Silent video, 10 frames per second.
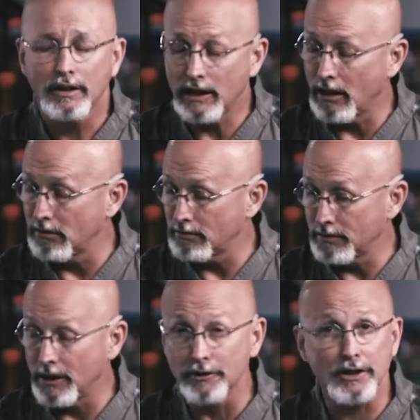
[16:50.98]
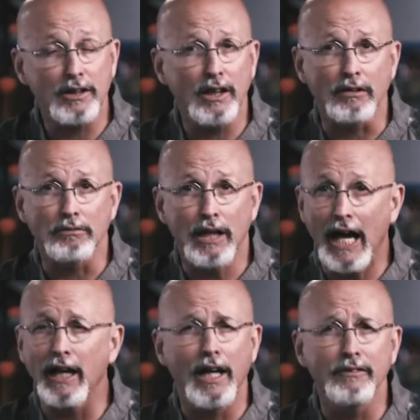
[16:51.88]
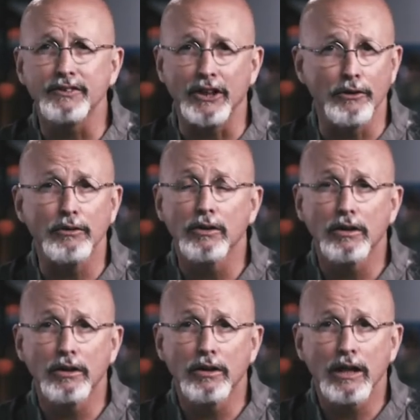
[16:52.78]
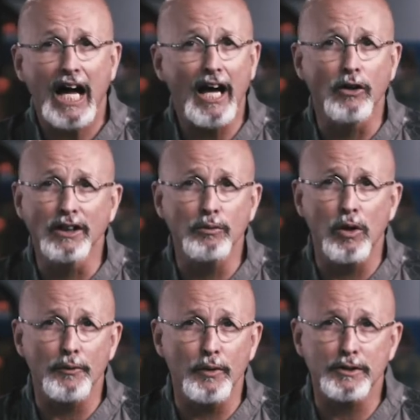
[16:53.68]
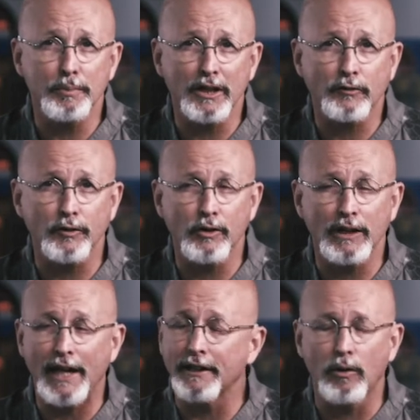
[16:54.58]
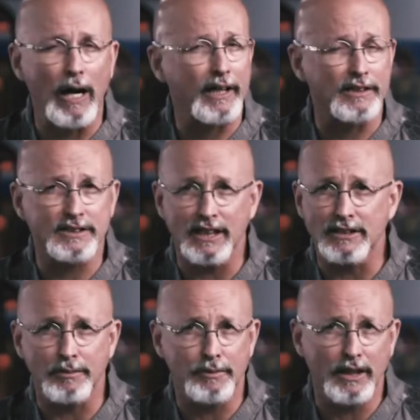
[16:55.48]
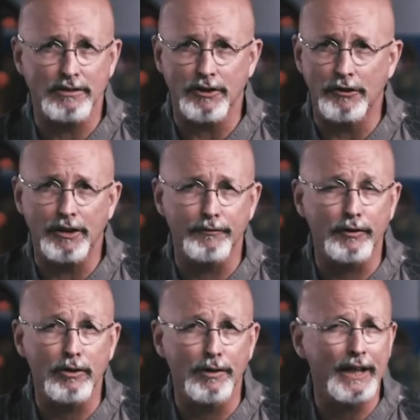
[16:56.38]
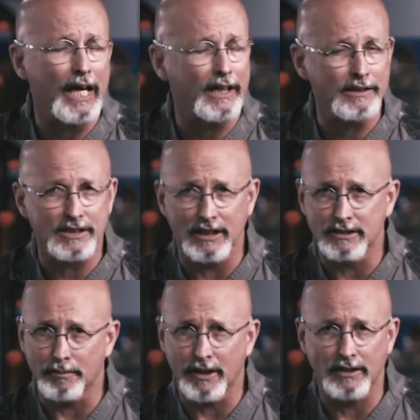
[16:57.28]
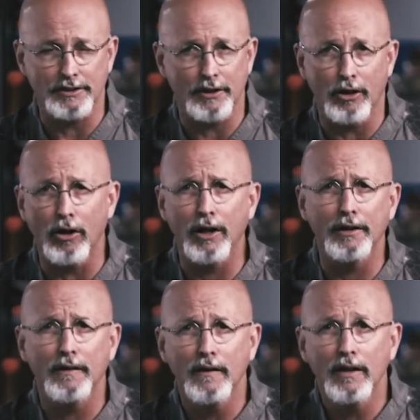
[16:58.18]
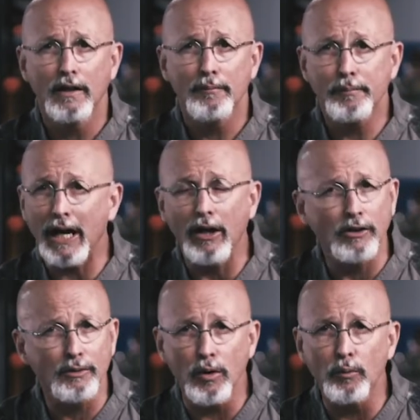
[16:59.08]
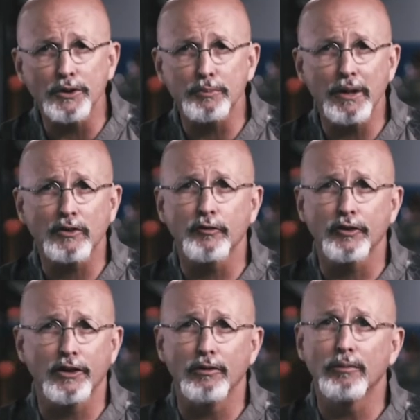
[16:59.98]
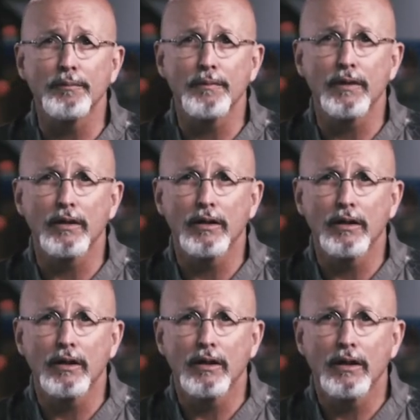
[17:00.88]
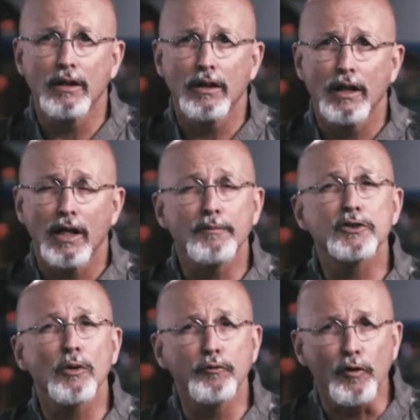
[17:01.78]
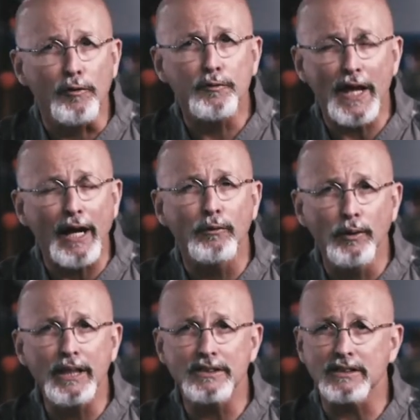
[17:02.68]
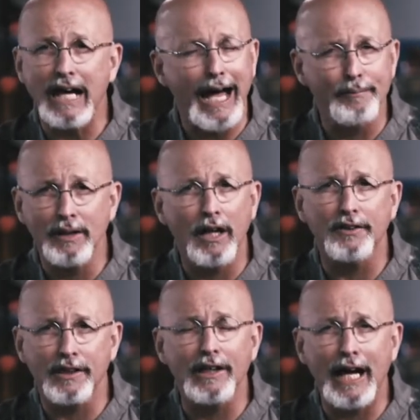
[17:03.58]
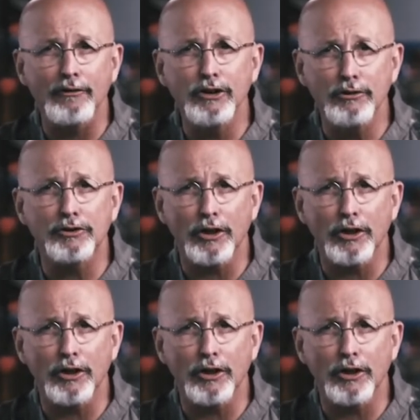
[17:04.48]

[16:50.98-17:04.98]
Now, here's the thing. I love you. I only want what's best for you, and I know I can say some things that are difficult, and I can say some things that are hard, but I only want what's best for you. And so for that reason, I'm not going to allow you to